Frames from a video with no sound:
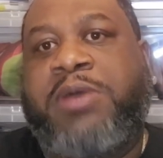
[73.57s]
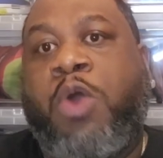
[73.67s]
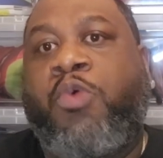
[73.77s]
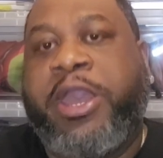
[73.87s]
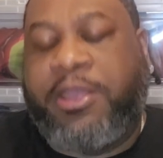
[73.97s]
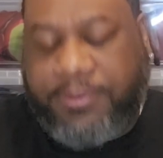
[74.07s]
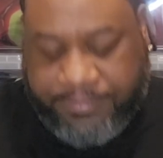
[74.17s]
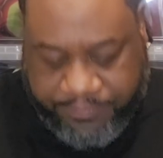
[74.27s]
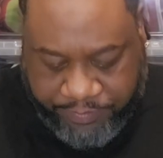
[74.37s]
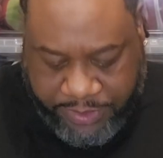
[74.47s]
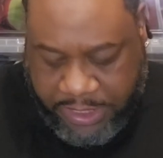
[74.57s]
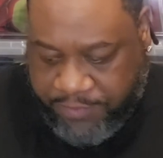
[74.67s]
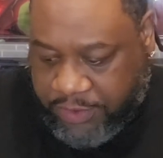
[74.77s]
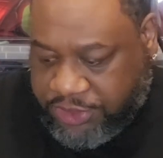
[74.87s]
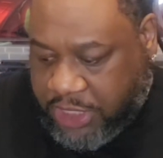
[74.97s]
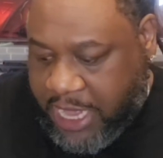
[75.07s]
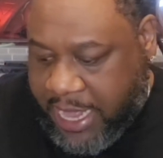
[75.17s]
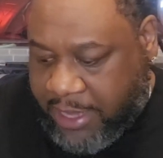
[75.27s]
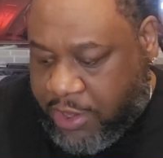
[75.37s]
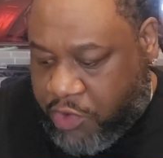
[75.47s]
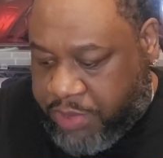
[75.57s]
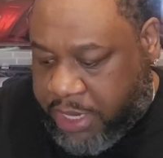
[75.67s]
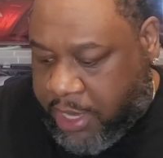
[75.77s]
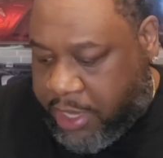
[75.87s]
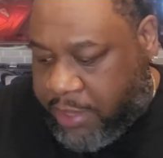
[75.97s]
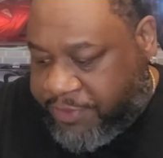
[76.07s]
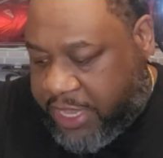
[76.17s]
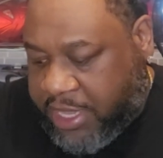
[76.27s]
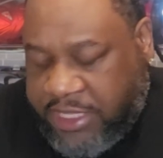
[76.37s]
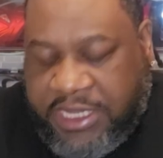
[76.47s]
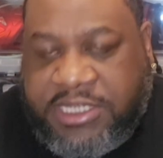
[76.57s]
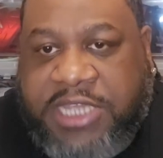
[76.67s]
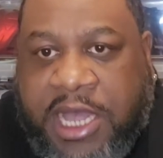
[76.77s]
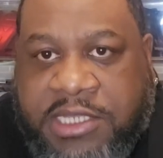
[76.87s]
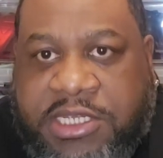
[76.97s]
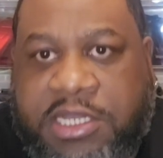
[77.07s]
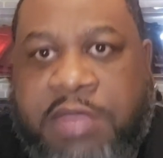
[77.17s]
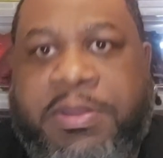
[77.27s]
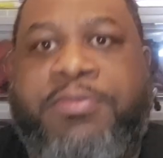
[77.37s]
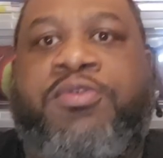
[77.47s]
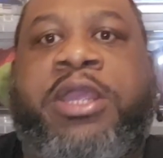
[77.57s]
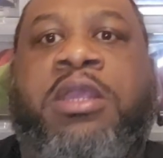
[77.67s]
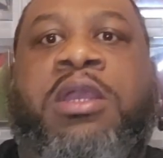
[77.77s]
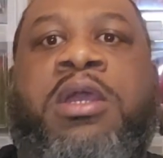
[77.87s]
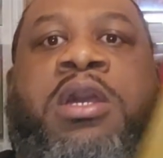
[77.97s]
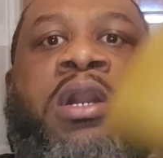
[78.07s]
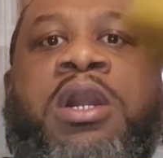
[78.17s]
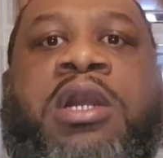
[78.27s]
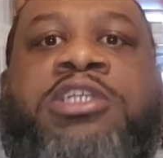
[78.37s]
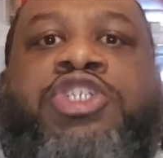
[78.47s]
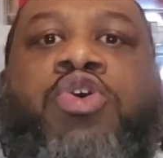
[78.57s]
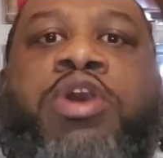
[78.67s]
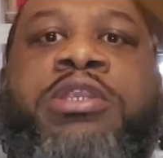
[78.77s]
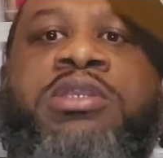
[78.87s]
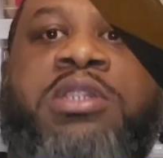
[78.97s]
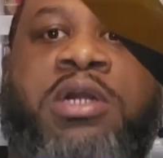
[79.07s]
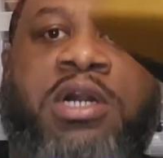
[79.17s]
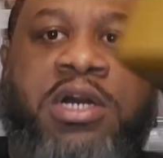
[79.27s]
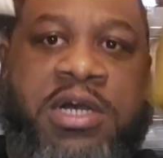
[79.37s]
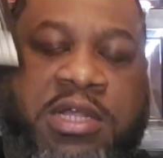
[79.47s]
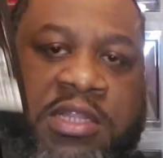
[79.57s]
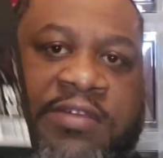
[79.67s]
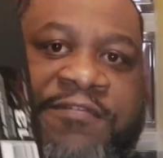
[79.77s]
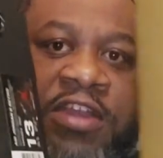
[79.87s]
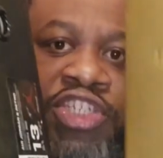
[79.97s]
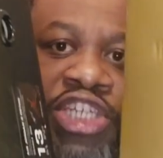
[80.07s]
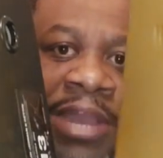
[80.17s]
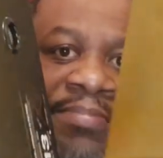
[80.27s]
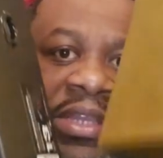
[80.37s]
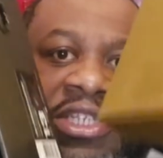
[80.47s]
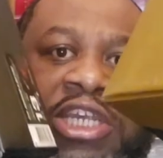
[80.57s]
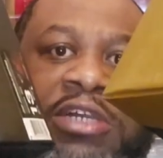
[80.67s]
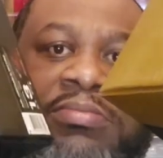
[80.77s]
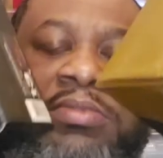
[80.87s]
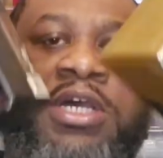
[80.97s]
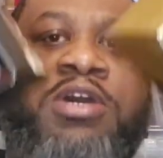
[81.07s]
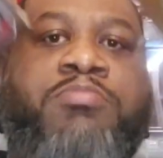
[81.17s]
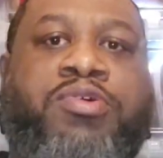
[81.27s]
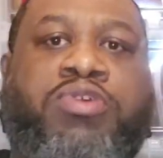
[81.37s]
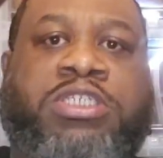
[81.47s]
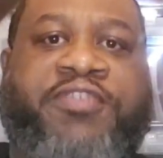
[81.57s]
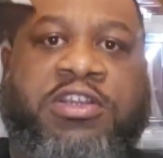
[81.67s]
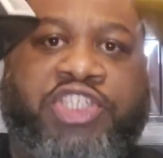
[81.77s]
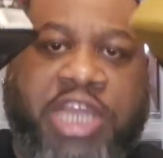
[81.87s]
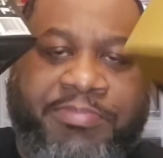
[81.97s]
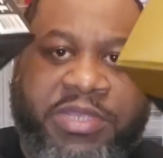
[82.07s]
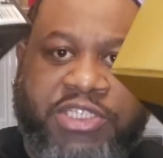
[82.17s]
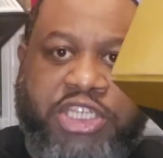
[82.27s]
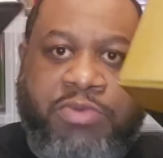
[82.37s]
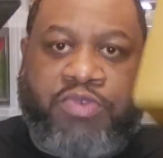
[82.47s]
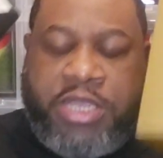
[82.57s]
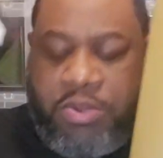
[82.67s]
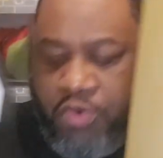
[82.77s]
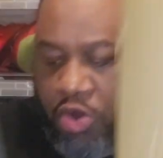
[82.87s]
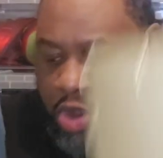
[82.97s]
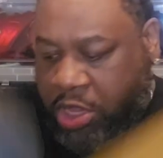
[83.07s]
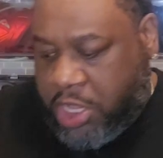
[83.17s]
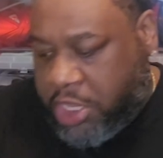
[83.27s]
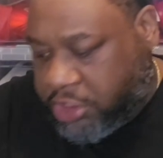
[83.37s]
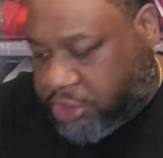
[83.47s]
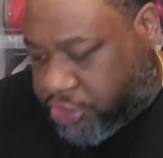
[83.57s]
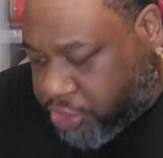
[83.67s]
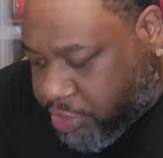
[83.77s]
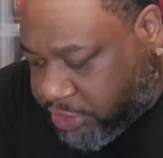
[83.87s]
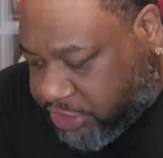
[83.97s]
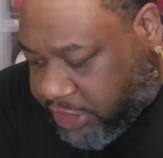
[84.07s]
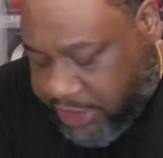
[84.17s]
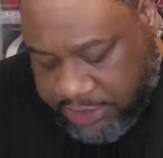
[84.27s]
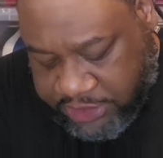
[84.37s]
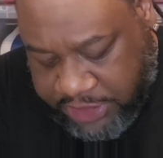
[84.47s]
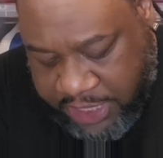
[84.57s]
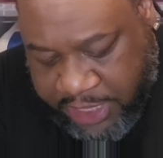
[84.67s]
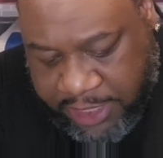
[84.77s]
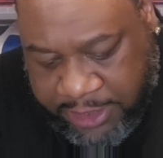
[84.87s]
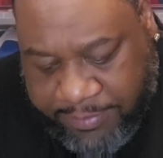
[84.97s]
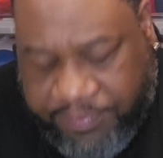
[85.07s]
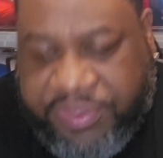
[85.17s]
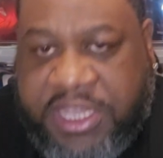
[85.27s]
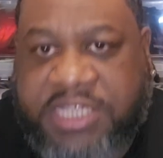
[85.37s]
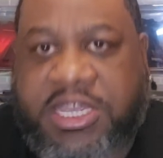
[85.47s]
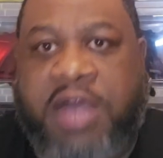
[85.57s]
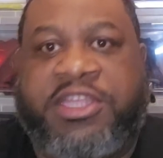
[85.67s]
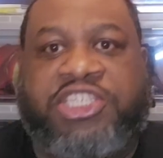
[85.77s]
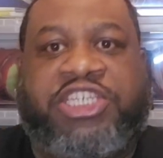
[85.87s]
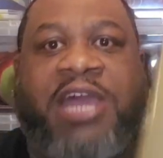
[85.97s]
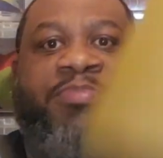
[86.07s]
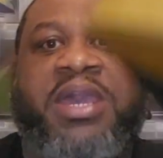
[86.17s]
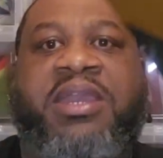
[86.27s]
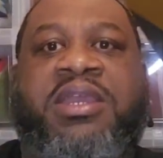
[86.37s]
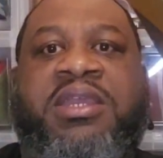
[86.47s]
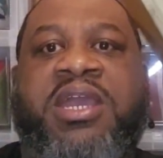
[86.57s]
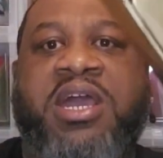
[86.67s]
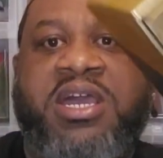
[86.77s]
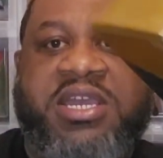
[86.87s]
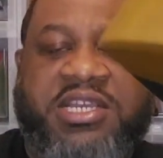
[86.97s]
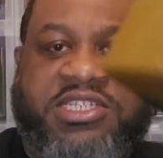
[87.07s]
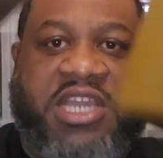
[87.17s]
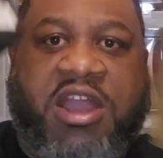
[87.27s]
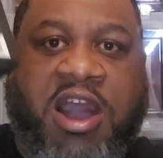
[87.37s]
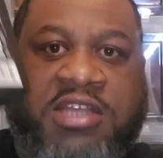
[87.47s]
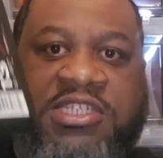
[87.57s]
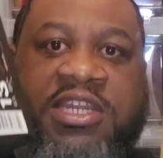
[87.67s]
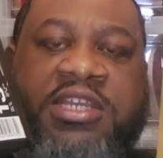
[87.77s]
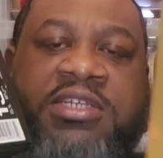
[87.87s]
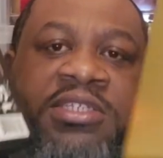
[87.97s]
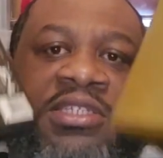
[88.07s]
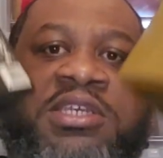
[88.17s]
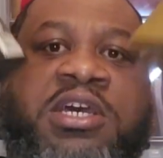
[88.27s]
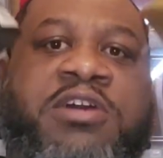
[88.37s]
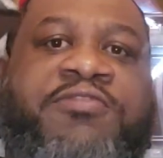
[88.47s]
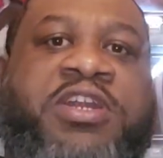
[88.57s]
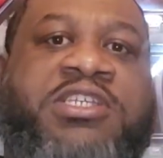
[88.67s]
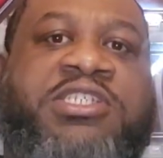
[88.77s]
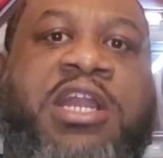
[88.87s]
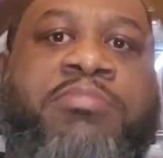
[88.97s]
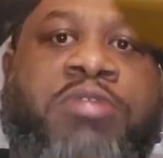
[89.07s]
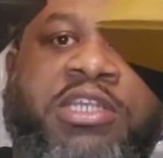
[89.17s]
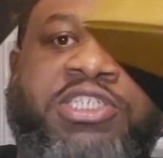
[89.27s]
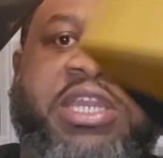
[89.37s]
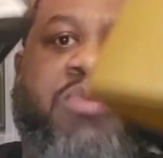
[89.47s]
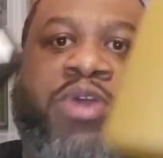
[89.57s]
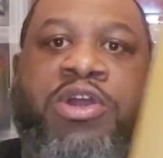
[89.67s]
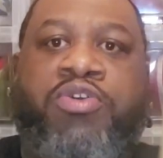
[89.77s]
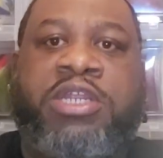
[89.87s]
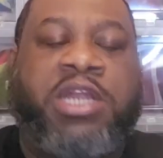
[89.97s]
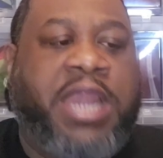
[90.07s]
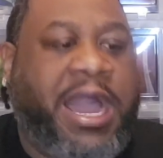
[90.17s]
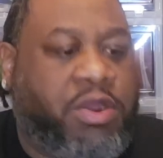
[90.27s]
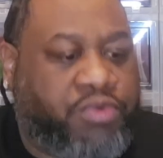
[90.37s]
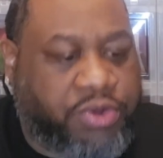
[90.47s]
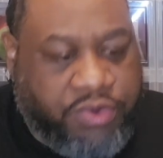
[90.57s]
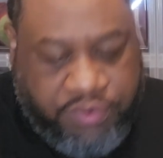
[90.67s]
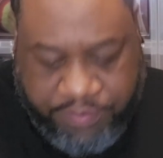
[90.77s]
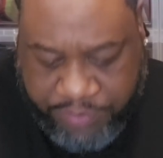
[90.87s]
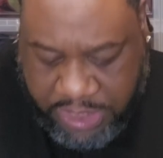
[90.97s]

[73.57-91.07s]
away from Chicago. But yeah, these are to commemorate Jordan, the first championship, Bulls' first championship when he wore the Jordan 6. And these are the champagne and cigar sneakers for the celebration that went on in the locker room.